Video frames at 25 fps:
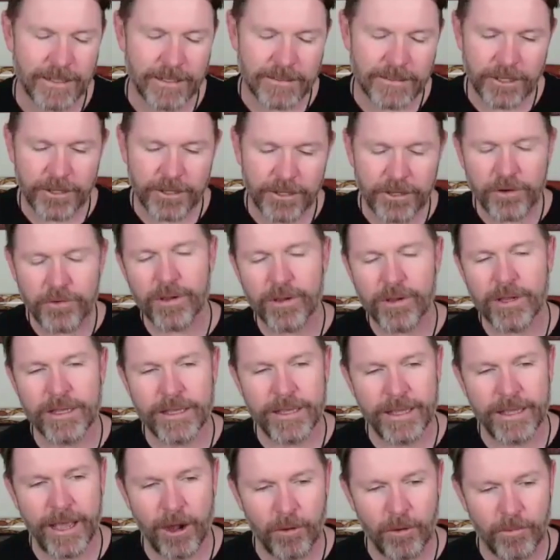So you
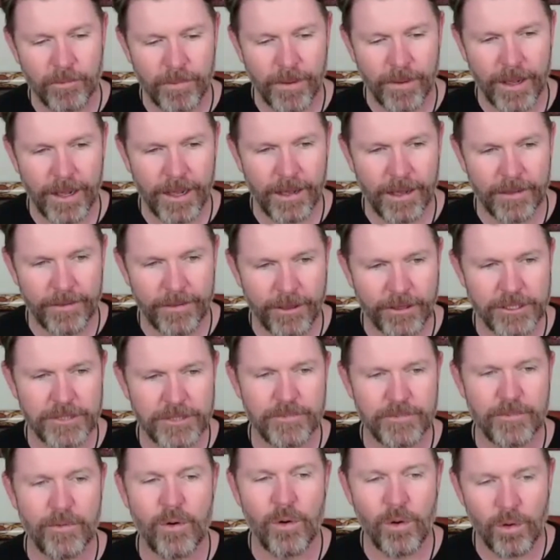really help those
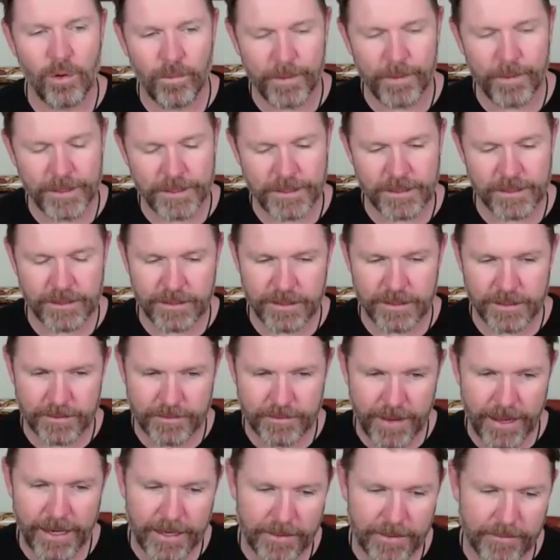small
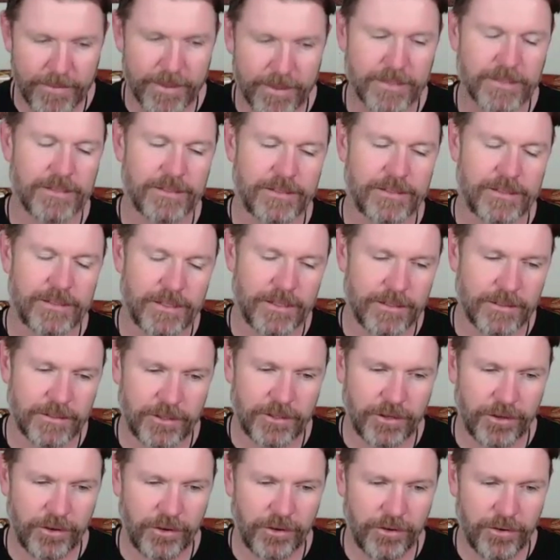businesses, medium
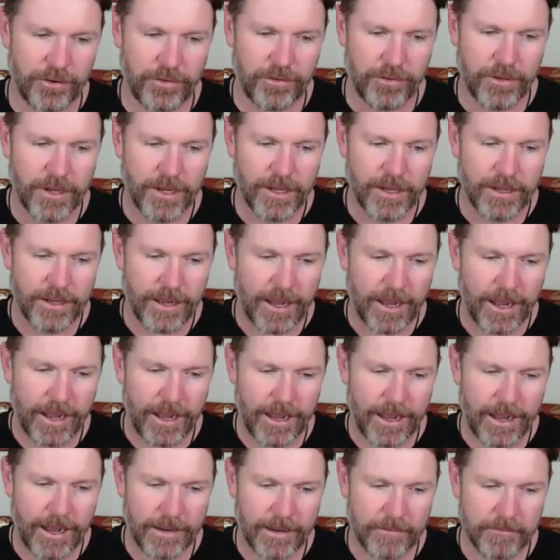businesses who
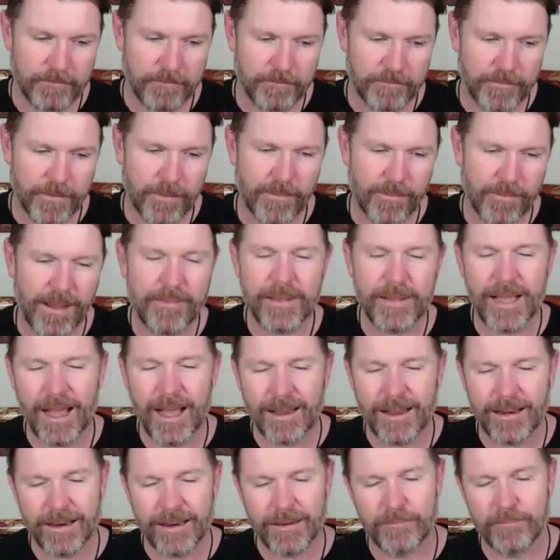maybe
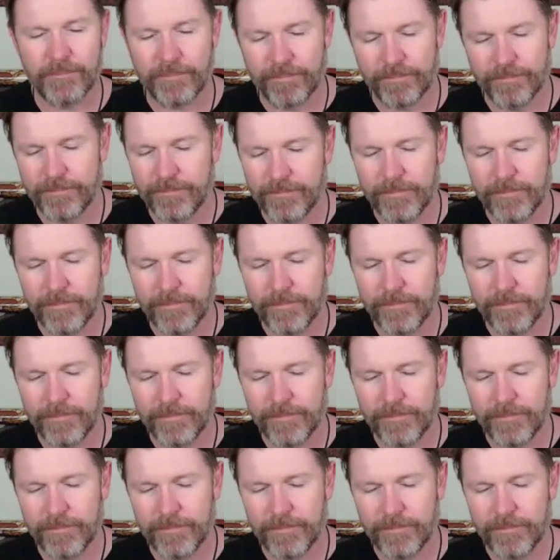aren't